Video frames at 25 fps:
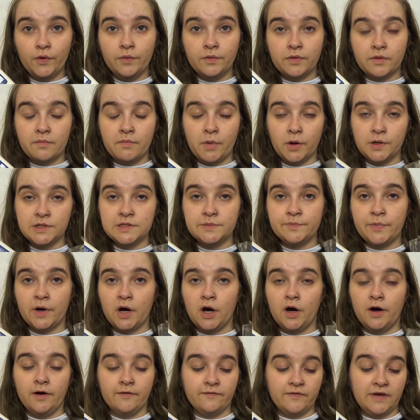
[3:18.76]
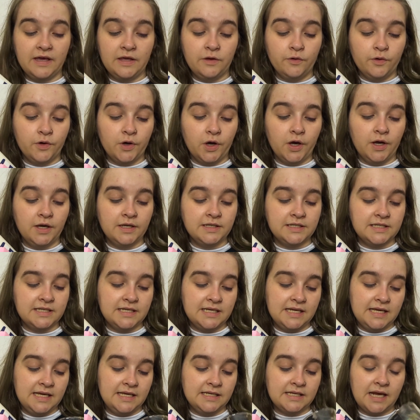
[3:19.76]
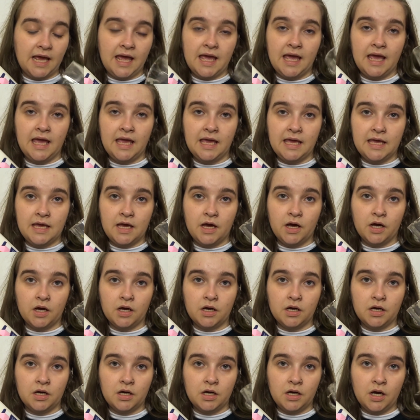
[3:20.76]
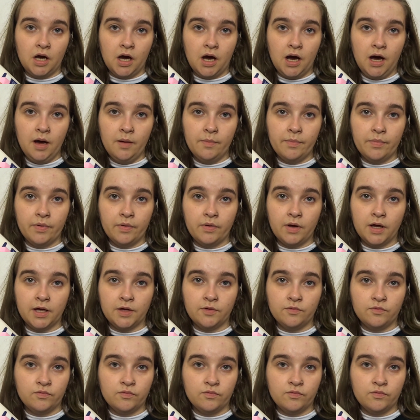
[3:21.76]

the most part of it, you're going to need a cup,